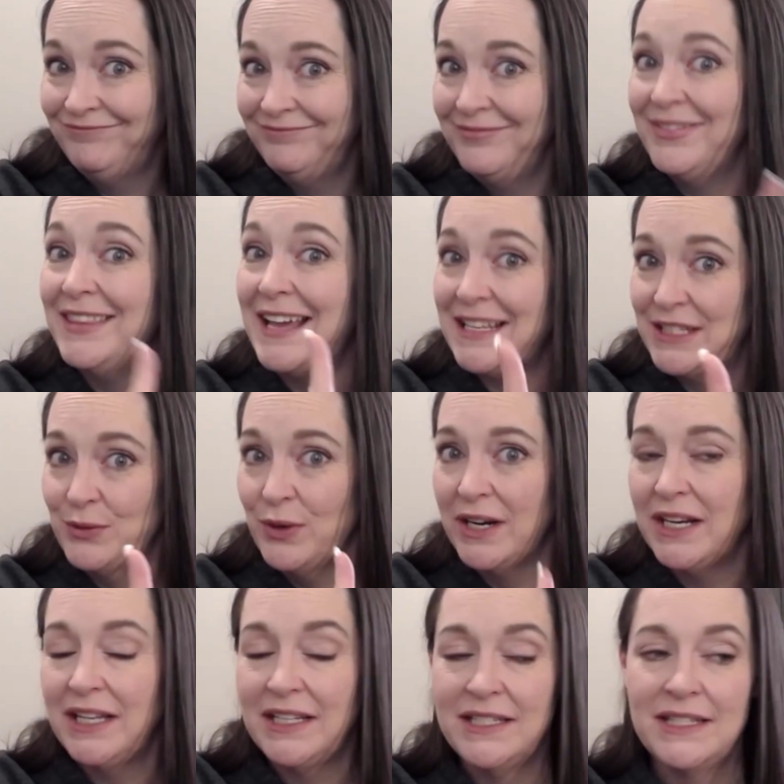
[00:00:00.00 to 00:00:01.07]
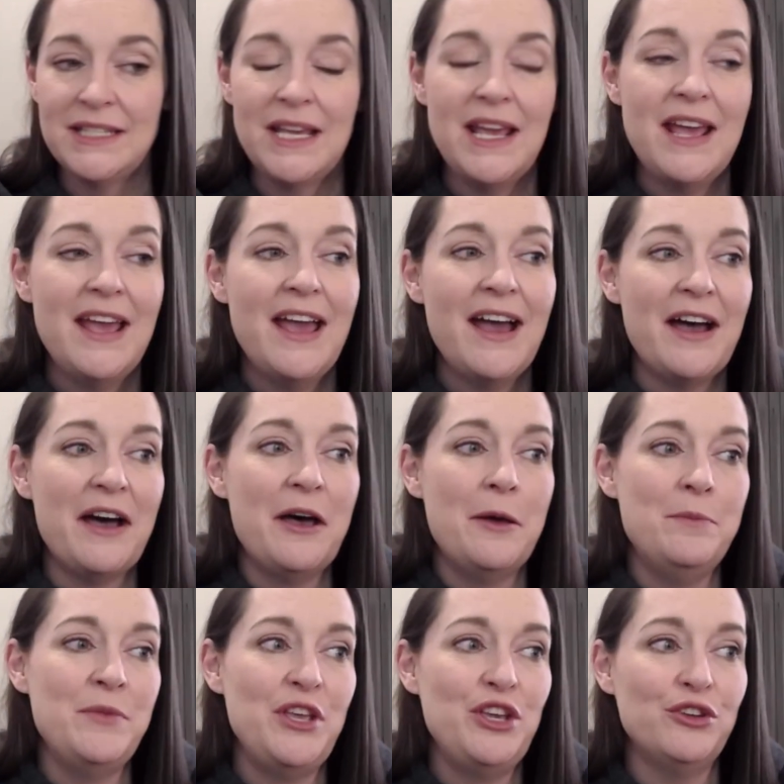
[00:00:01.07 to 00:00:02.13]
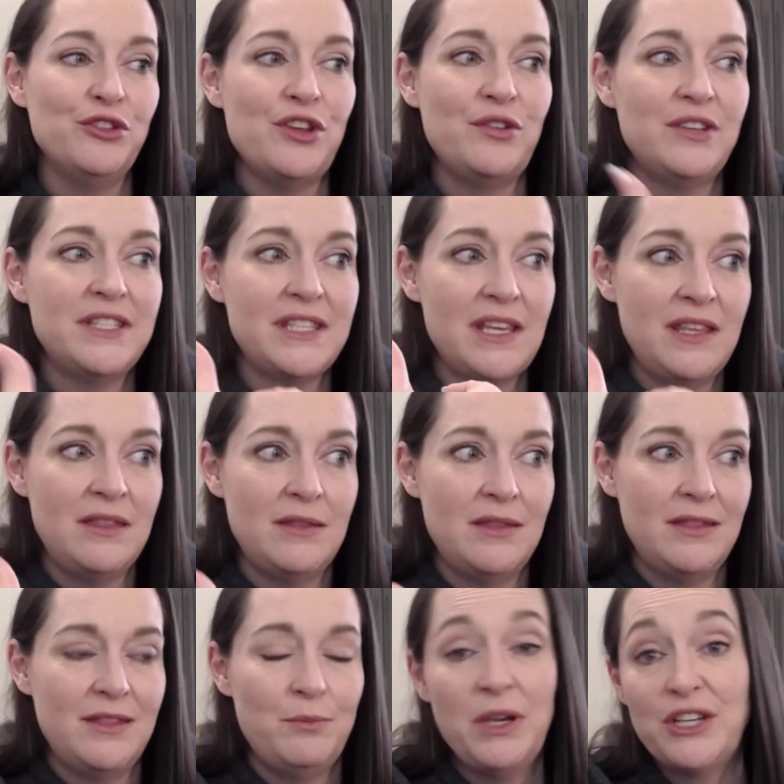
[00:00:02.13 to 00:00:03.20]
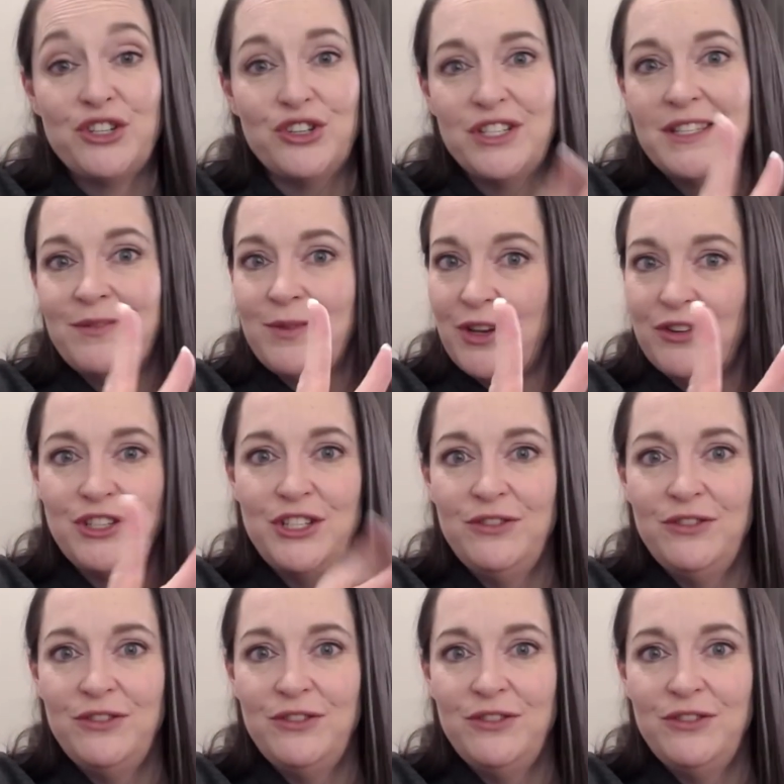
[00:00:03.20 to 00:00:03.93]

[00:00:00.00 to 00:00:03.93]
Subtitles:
That's what it is. You'll notice in the pictures, there are two